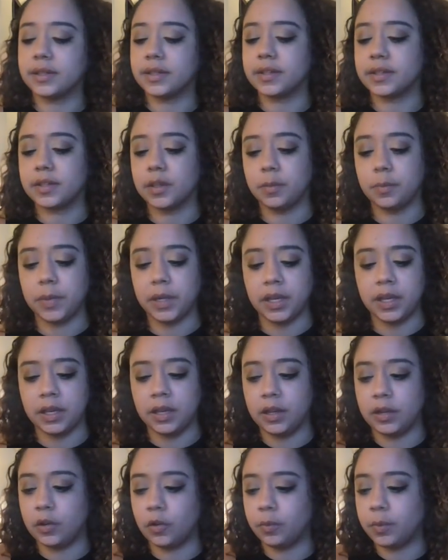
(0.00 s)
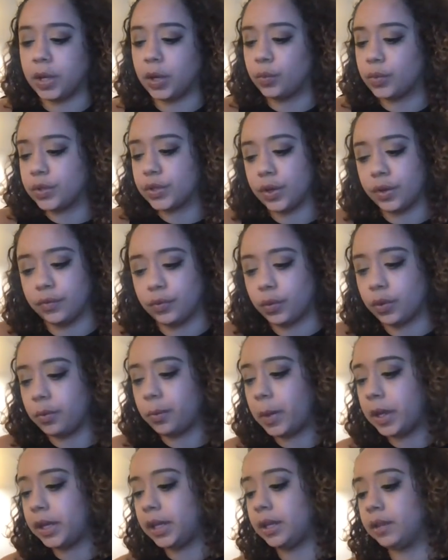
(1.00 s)
This could be, you know, being reserved with
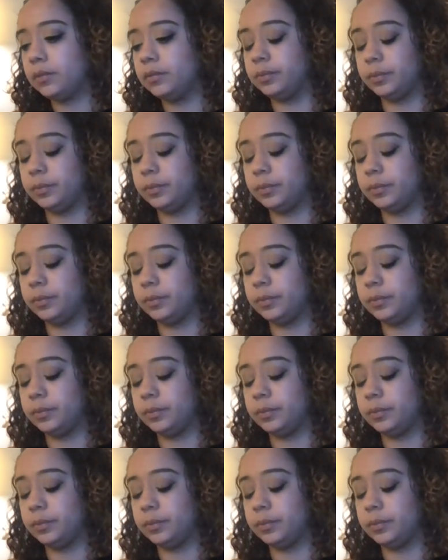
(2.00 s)
money.